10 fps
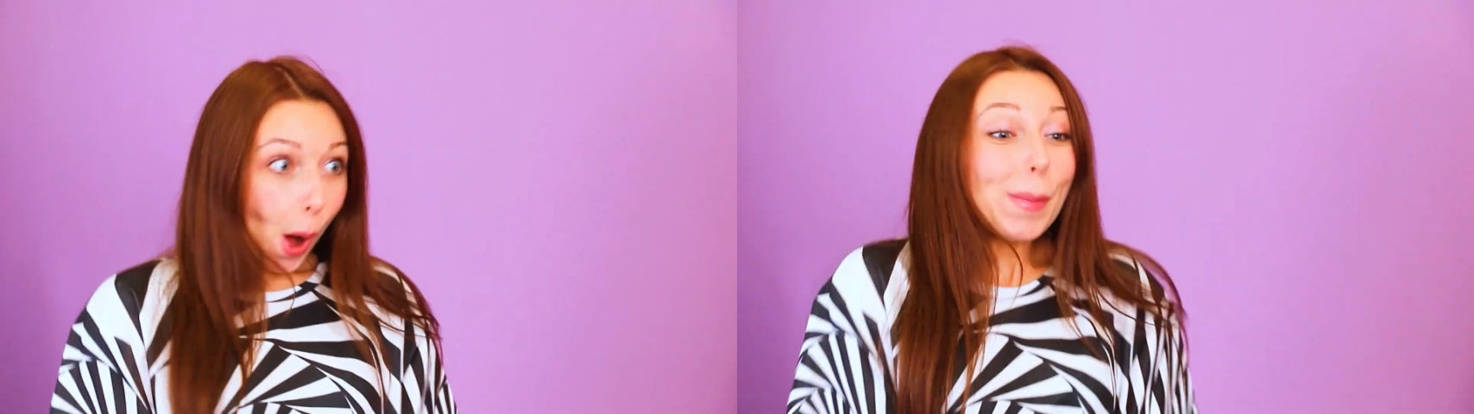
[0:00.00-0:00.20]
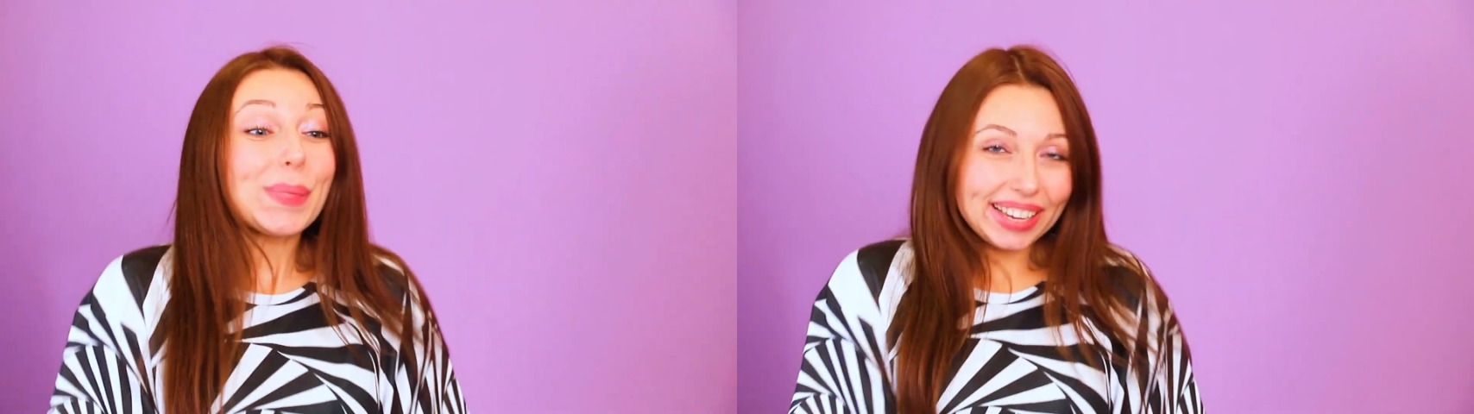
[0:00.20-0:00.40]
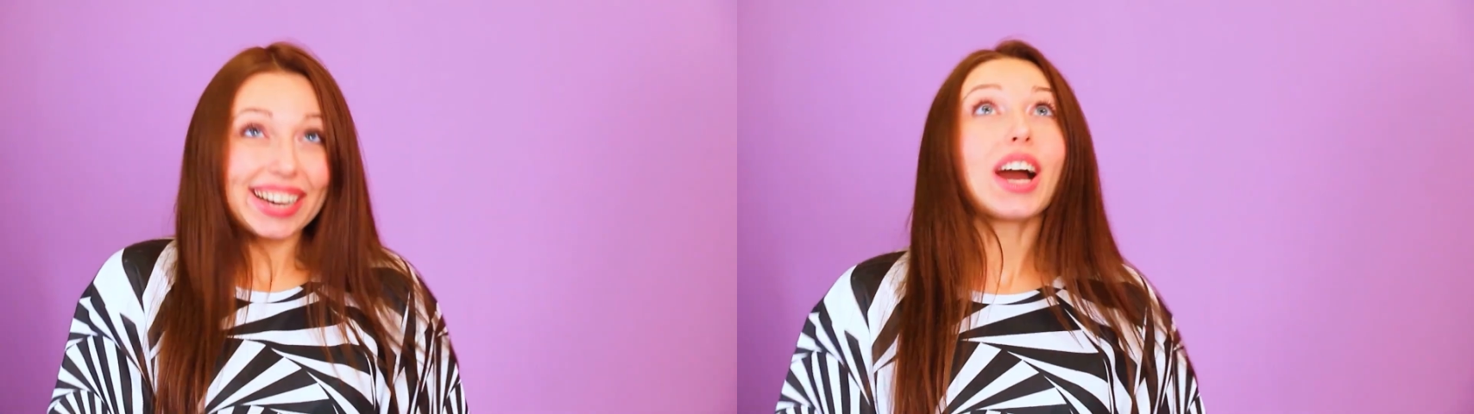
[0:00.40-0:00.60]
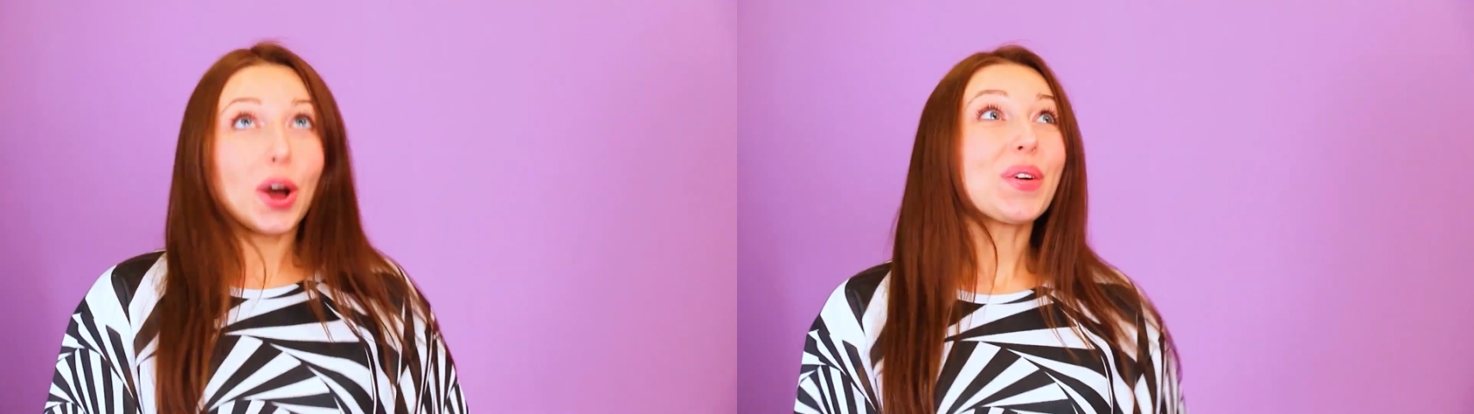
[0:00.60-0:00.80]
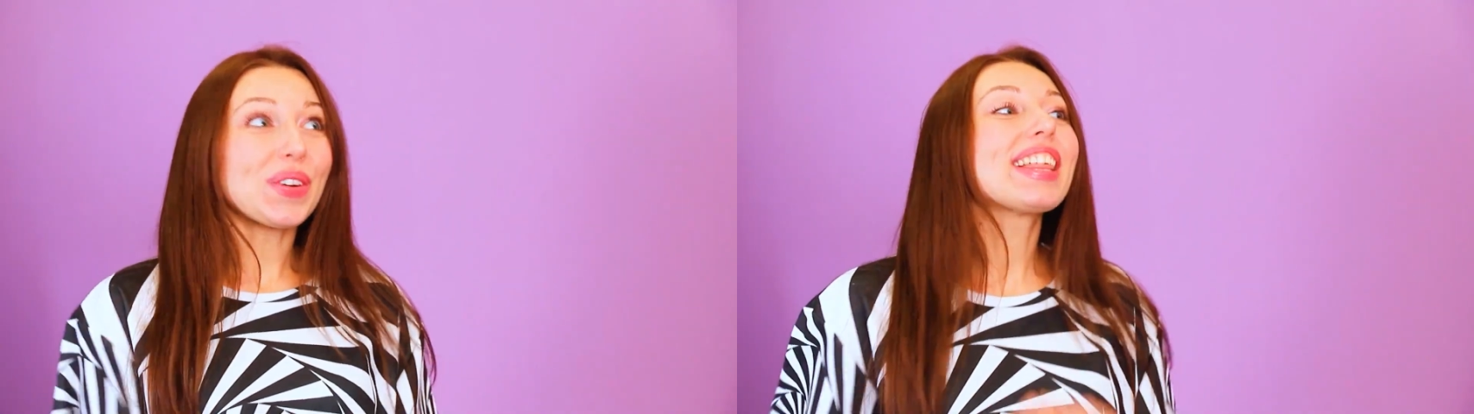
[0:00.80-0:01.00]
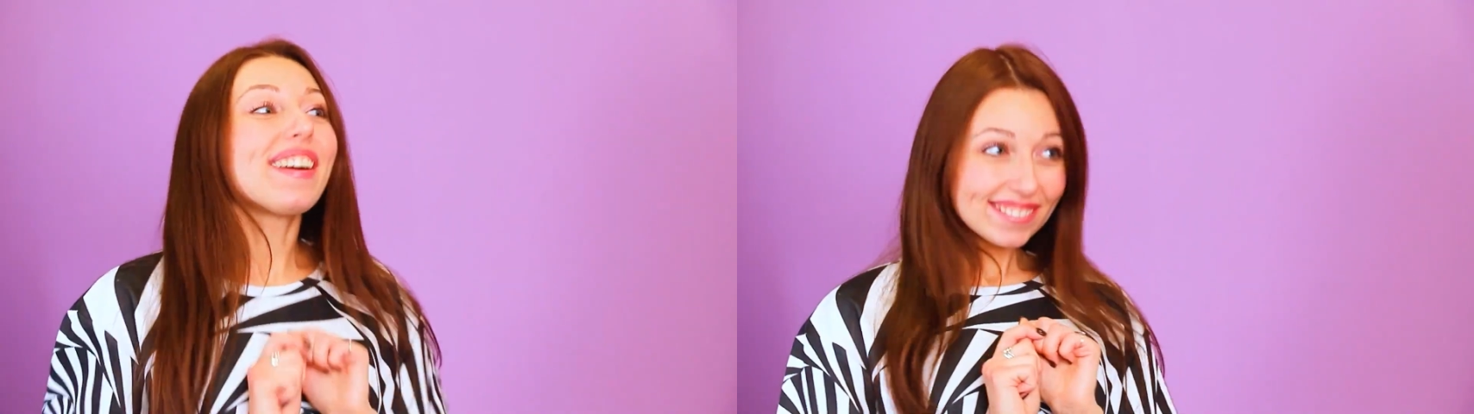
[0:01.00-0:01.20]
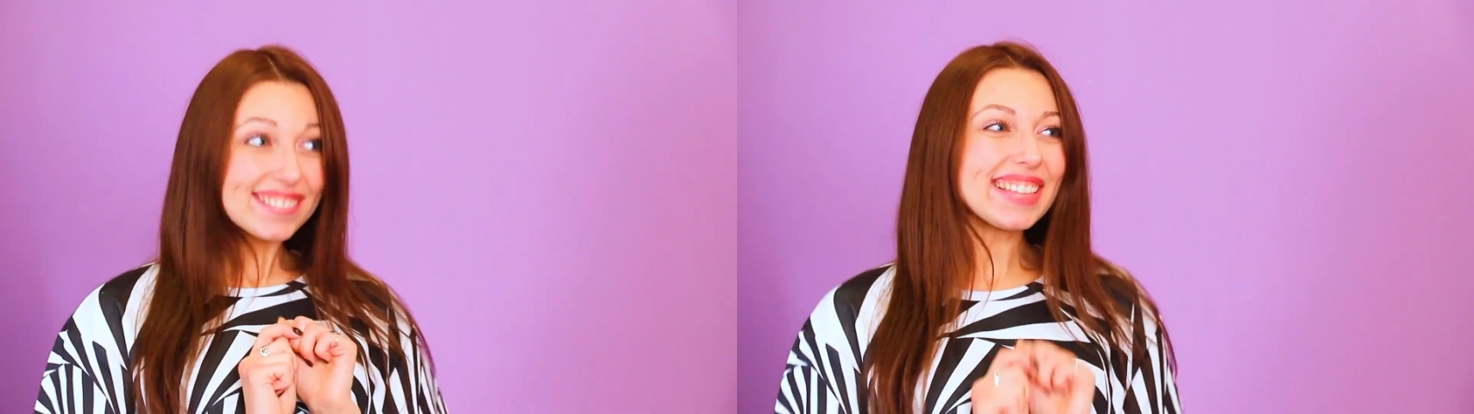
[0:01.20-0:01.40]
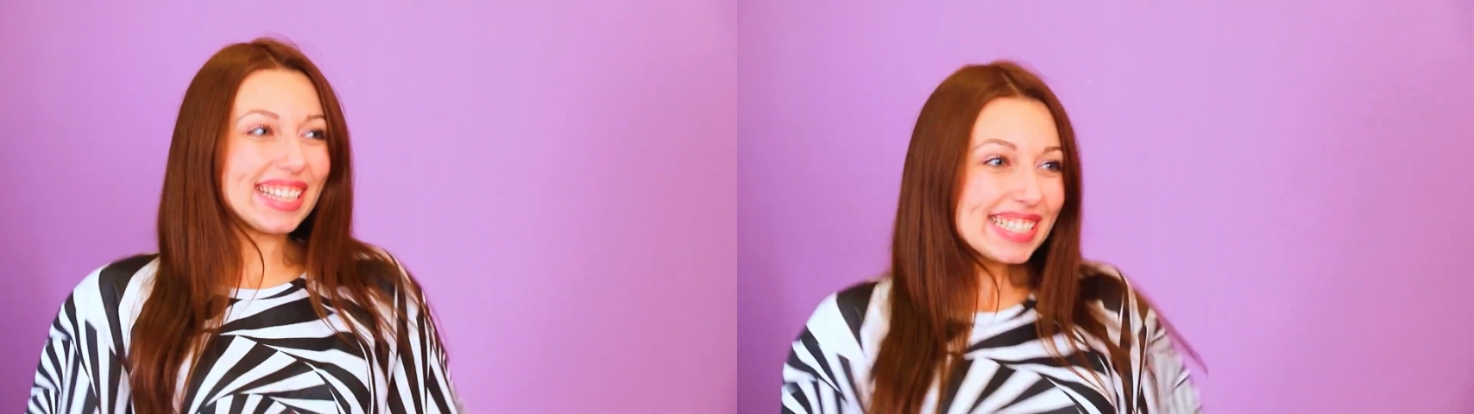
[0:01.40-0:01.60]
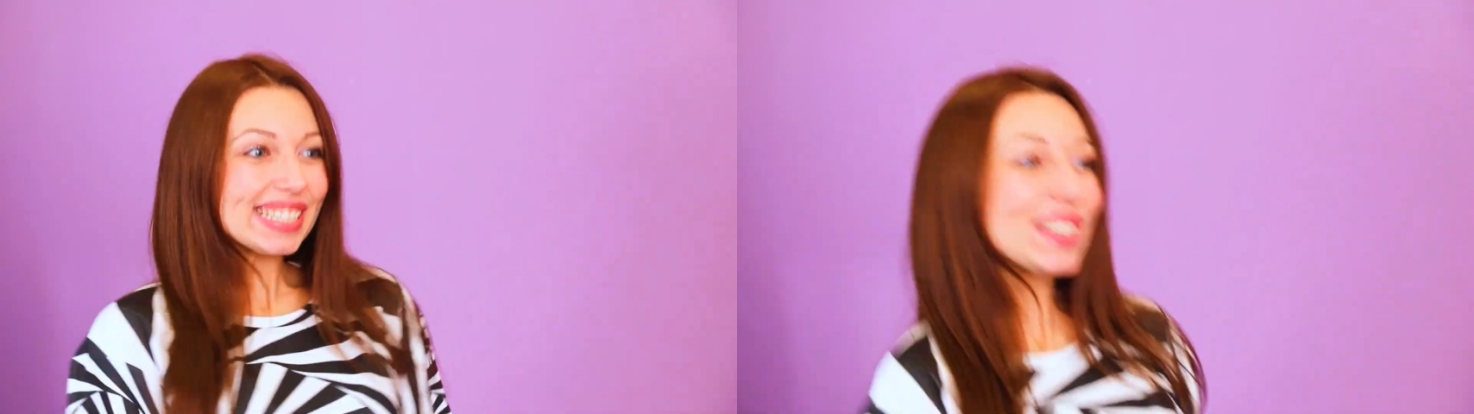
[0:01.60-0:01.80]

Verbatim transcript: gonna show you what I can do.